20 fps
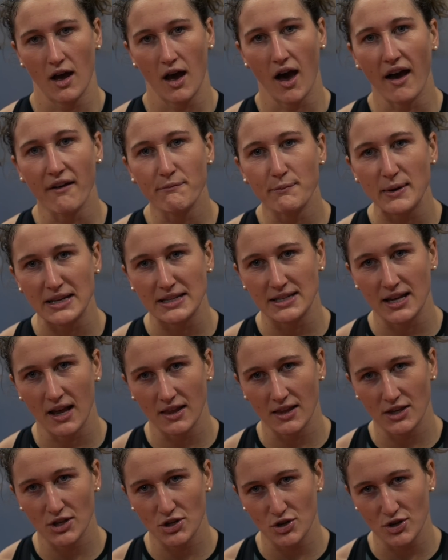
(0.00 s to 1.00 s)
I've been
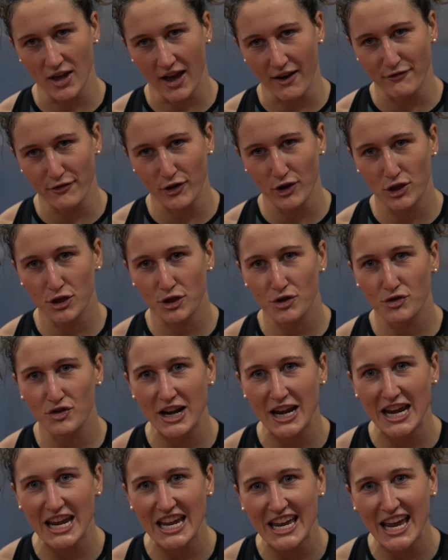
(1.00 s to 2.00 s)
telling you that for
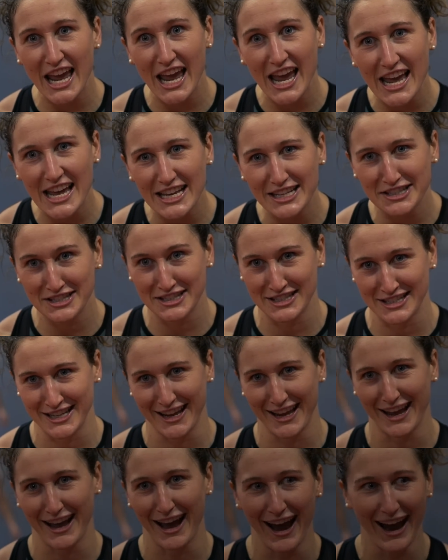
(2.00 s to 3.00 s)
3 years,
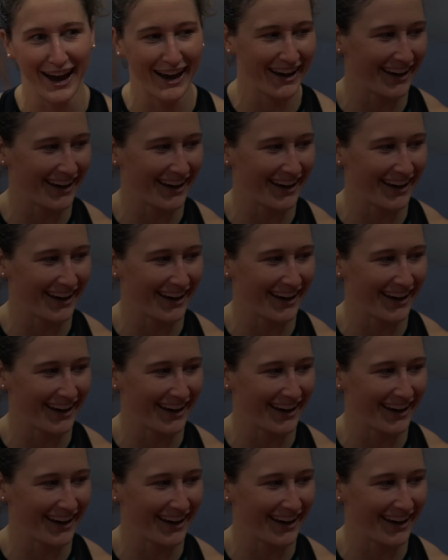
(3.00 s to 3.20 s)
Tia.